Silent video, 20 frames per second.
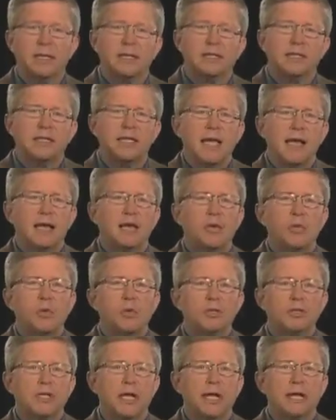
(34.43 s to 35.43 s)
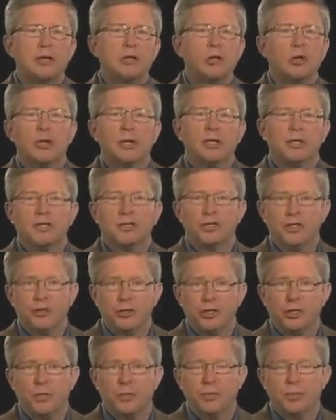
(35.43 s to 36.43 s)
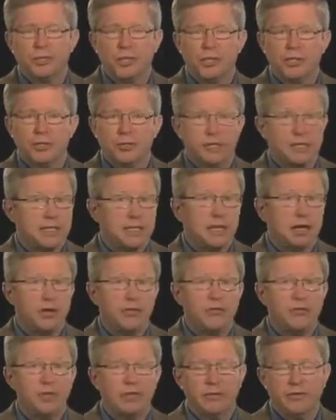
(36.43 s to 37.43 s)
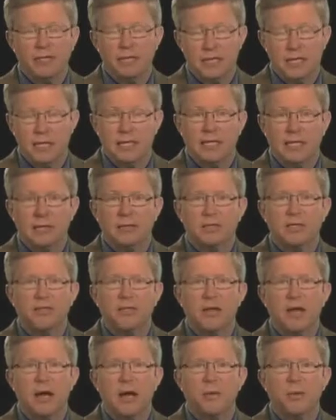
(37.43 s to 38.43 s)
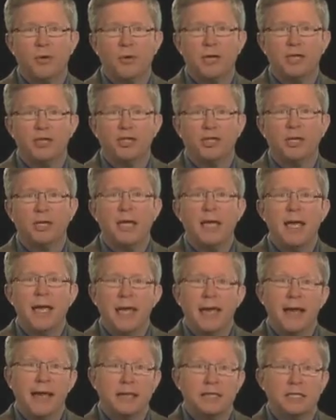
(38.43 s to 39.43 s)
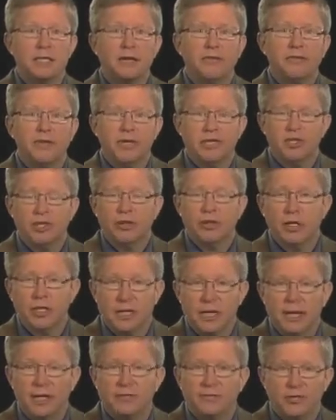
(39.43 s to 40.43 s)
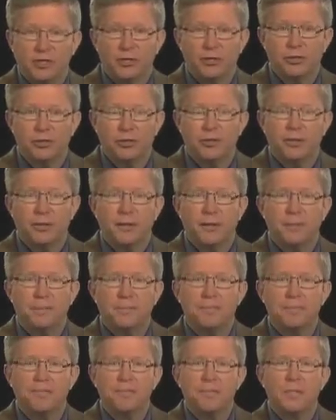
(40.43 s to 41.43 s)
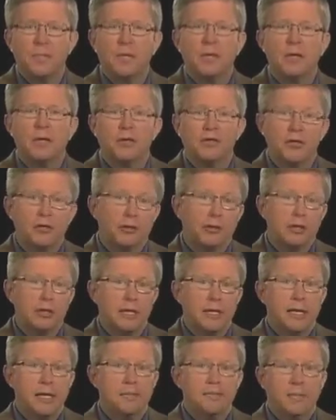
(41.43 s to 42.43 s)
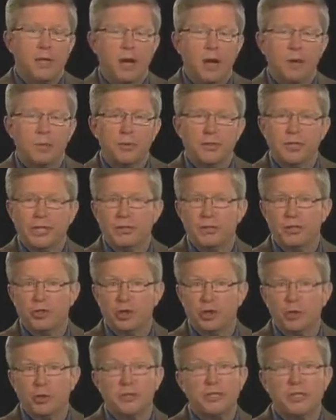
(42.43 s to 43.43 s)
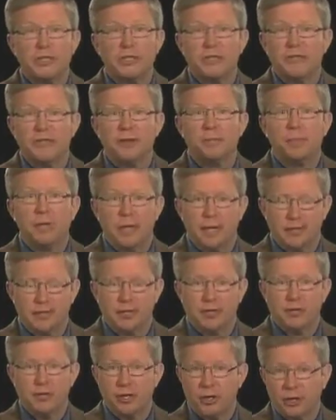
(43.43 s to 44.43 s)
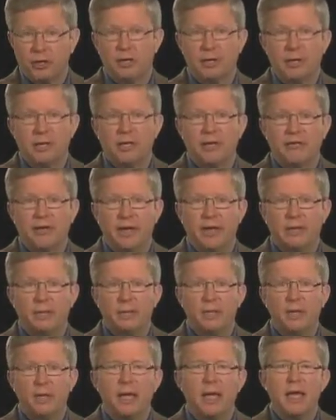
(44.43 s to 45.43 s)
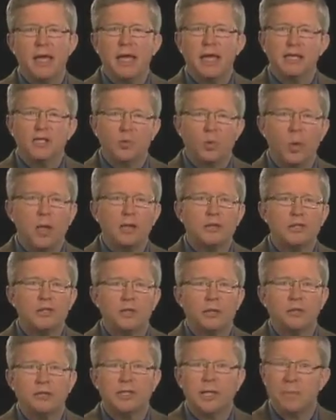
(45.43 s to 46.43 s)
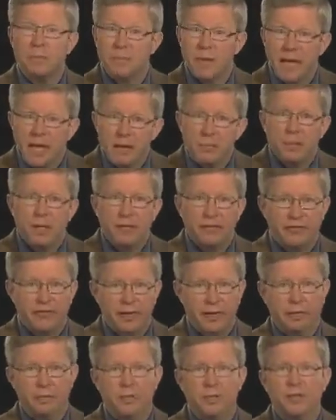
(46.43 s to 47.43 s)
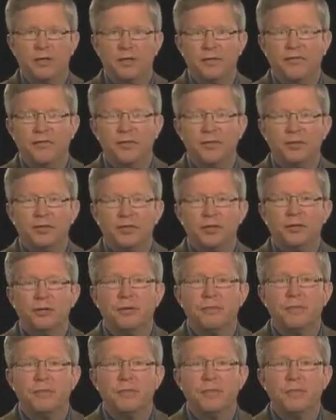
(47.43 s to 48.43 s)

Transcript: Second, we'll take a look at the surgical procedure itself, giving details of the operation and activities on the day of surgery. Thirdly, I'll present the choices of implants that are currently available, as well as those that may be available in the future.